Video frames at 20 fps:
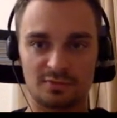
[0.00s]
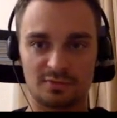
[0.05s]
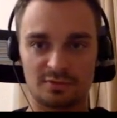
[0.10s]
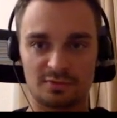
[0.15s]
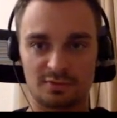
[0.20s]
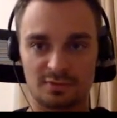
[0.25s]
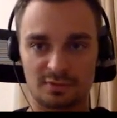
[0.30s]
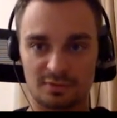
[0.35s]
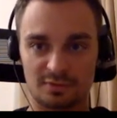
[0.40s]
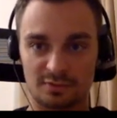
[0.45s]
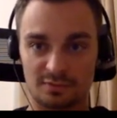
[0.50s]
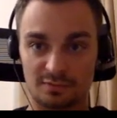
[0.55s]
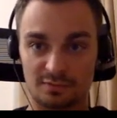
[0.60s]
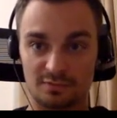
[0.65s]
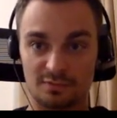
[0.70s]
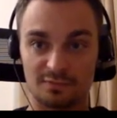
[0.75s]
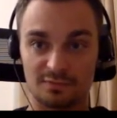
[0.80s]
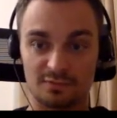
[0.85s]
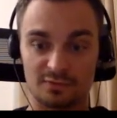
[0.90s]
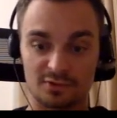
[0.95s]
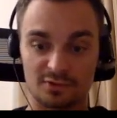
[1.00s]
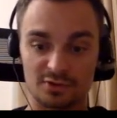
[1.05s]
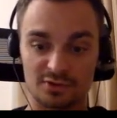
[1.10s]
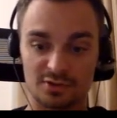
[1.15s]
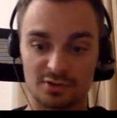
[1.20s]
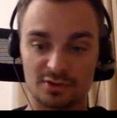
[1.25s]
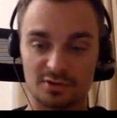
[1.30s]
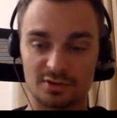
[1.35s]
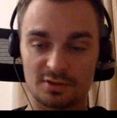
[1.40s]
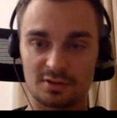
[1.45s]

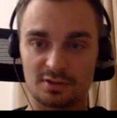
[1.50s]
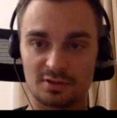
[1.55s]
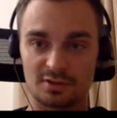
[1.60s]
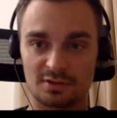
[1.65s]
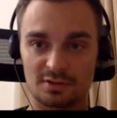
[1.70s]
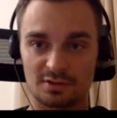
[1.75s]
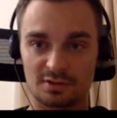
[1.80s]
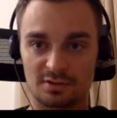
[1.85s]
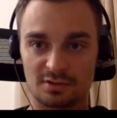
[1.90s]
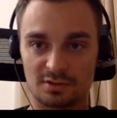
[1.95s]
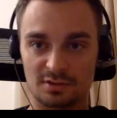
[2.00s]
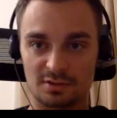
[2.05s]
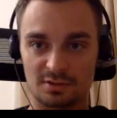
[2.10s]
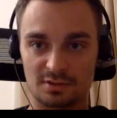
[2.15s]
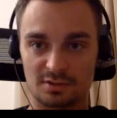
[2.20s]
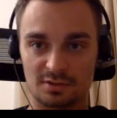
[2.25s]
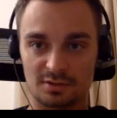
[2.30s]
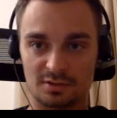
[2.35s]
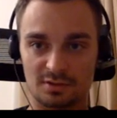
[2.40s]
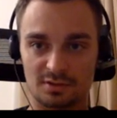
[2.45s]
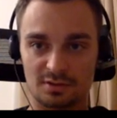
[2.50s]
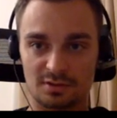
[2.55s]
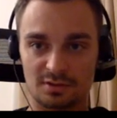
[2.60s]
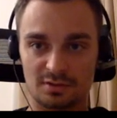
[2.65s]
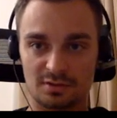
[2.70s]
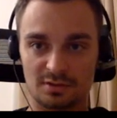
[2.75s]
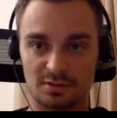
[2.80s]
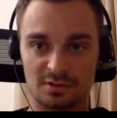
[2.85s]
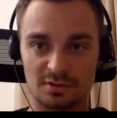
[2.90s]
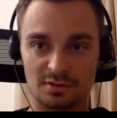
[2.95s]

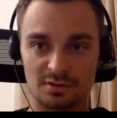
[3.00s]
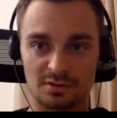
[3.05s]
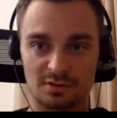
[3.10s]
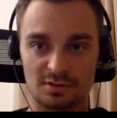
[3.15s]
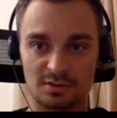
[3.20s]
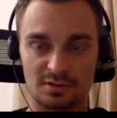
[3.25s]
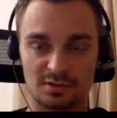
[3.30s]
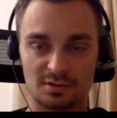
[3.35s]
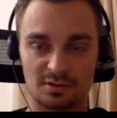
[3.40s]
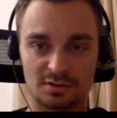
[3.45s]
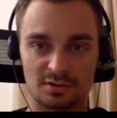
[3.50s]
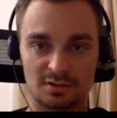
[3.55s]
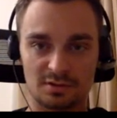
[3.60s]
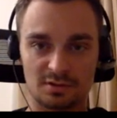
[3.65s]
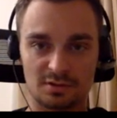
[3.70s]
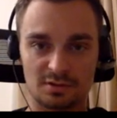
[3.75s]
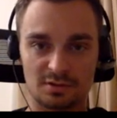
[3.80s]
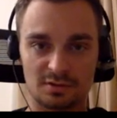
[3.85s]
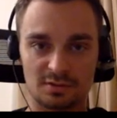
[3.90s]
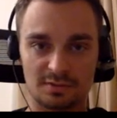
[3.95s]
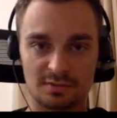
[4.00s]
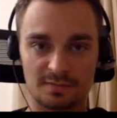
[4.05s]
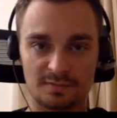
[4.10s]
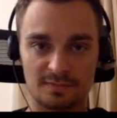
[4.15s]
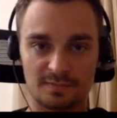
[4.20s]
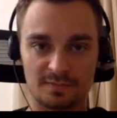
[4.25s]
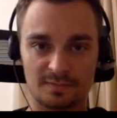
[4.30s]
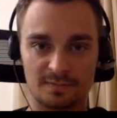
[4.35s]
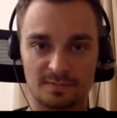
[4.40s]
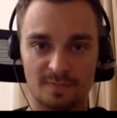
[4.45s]

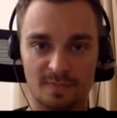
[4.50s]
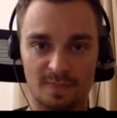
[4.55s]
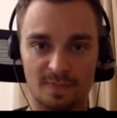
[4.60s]
[no speech]